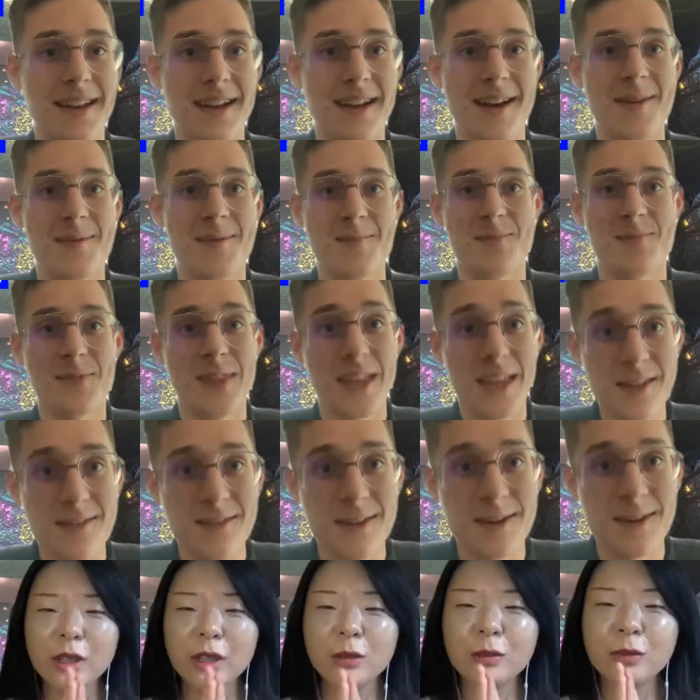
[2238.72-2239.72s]
Thank
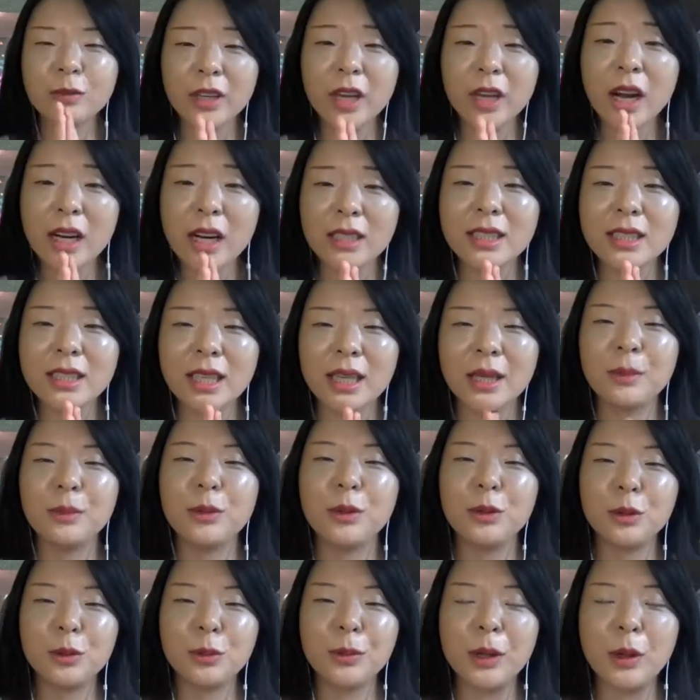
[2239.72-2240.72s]
you, VR team.
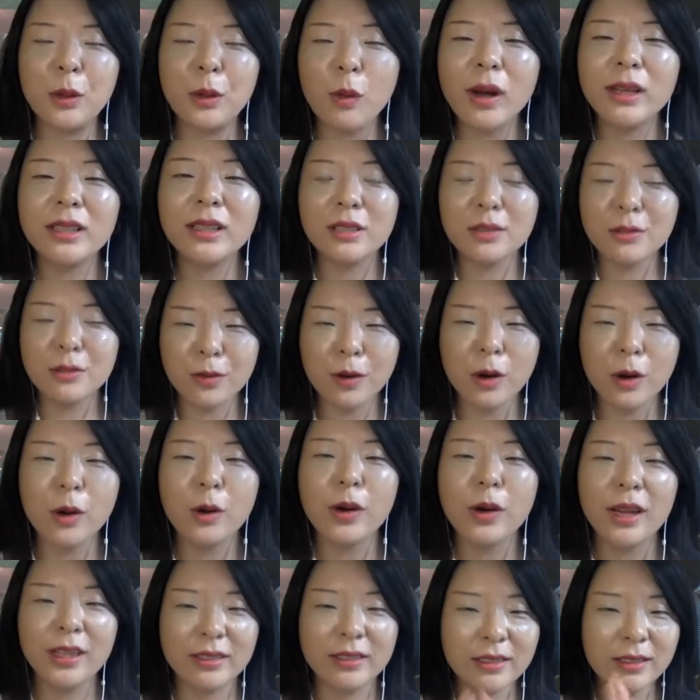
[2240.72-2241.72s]
You've been
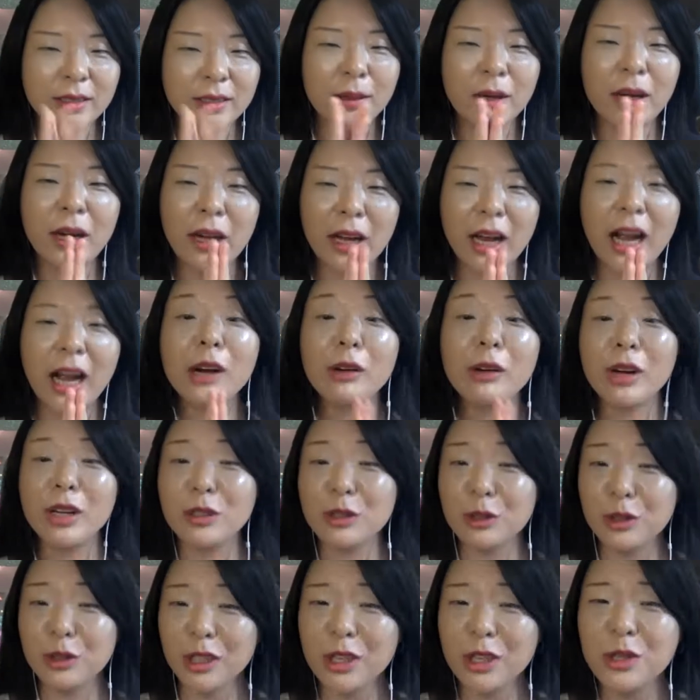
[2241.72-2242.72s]
wonderful, and
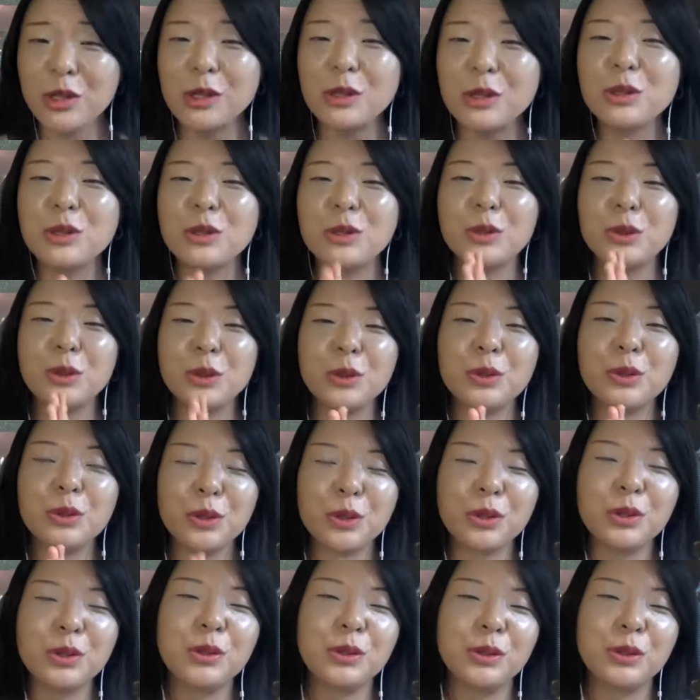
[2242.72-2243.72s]
congratulations to you
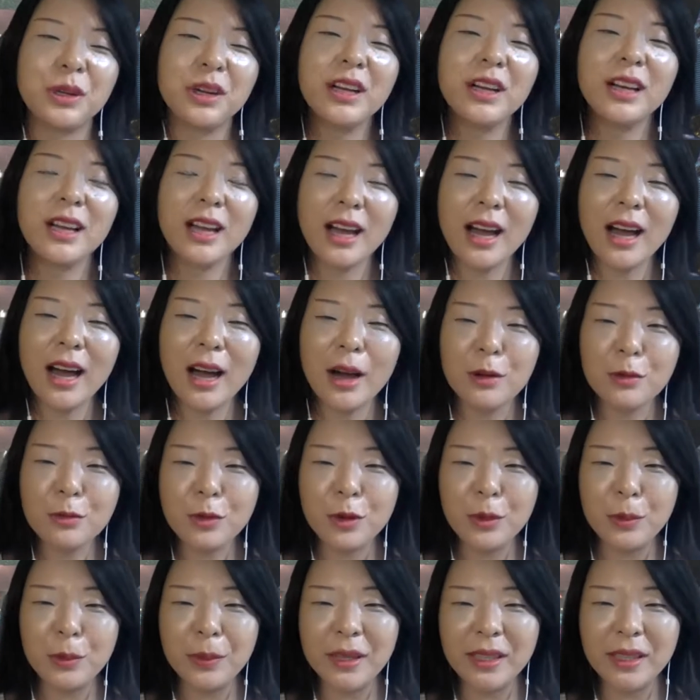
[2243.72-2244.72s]
too
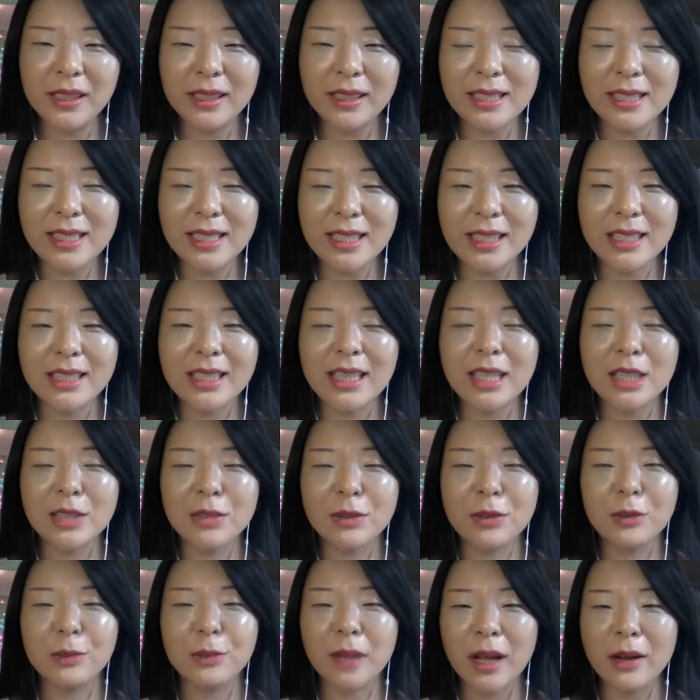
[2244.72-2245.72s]
for being a
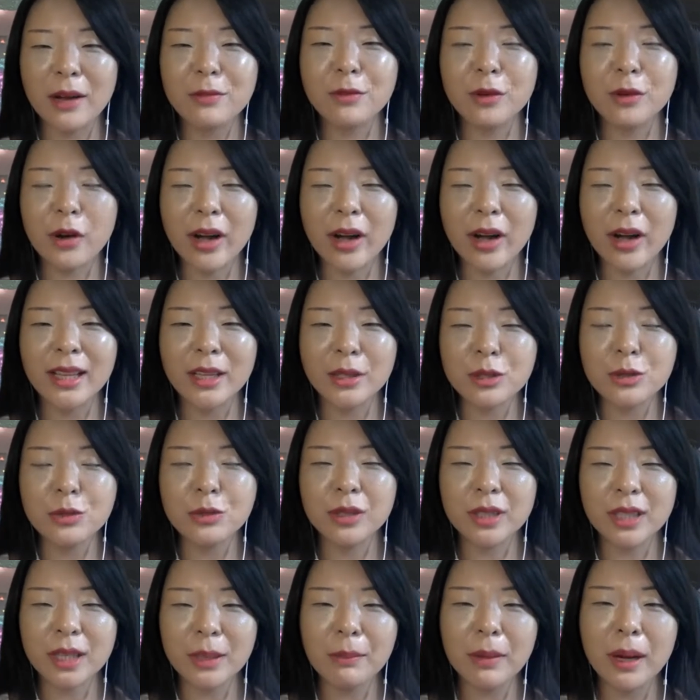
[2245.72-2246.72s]
successful platform. And it's
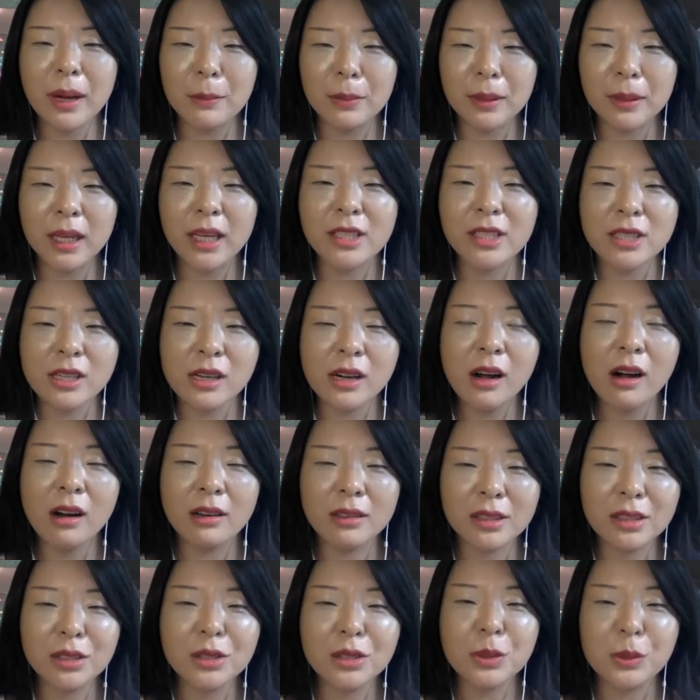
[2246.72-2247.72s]
really my pleasure and
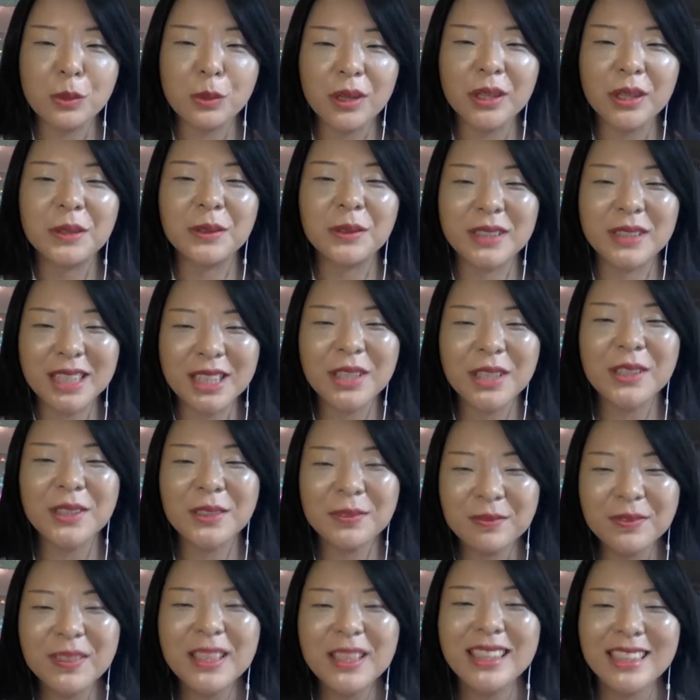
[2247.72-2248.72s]
honor to work with
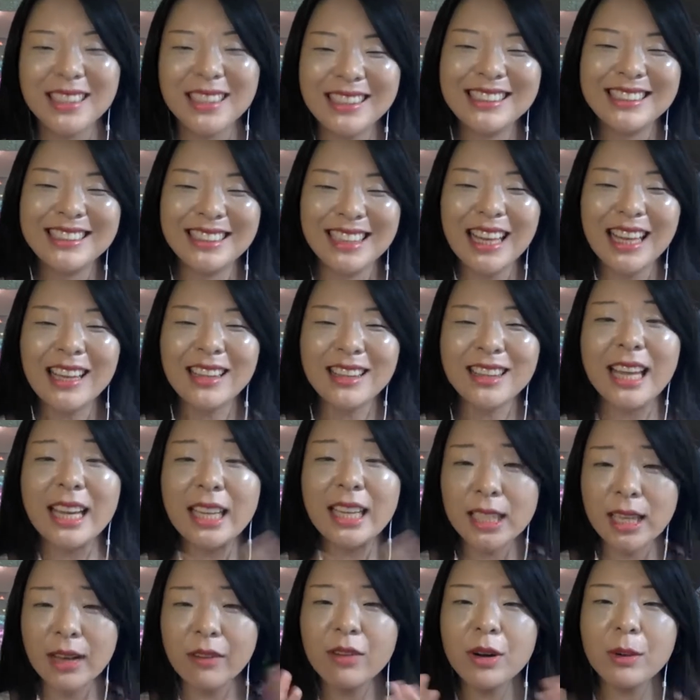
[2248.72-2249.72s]
you. And
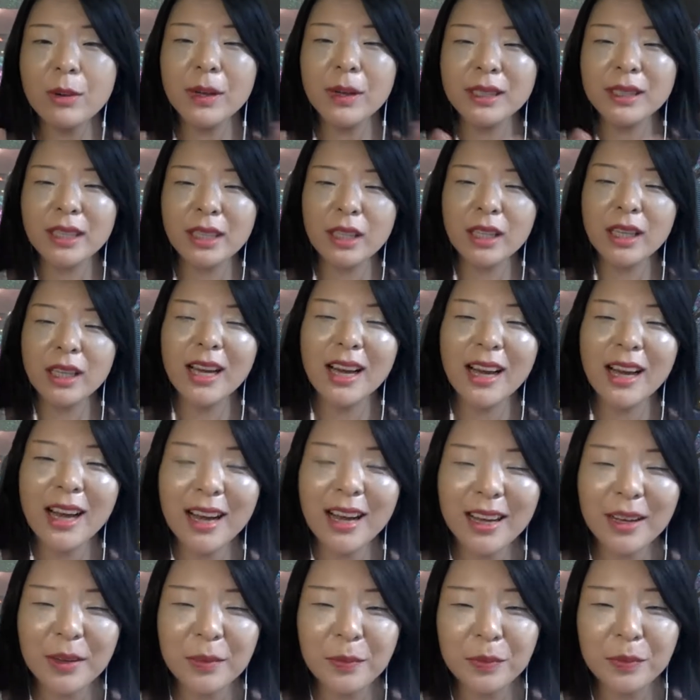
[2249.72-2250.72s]
thanks everybody
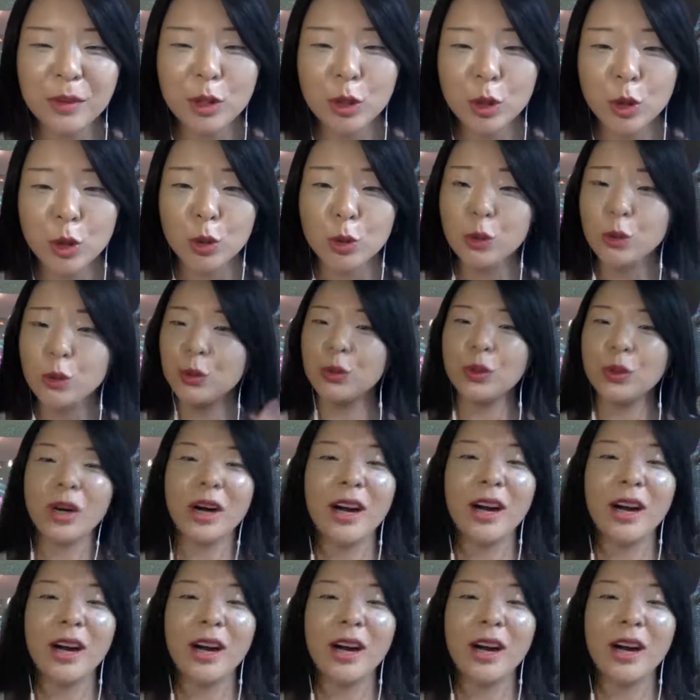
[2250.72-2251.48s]
who